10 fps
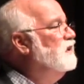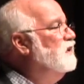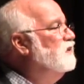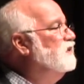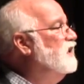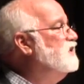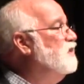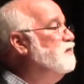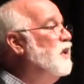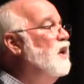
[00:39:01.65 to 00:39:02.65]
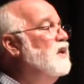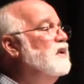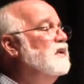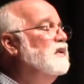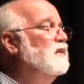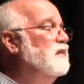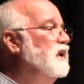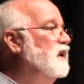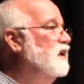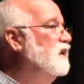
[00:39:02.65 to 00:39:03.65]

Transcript: You're such a burden to me.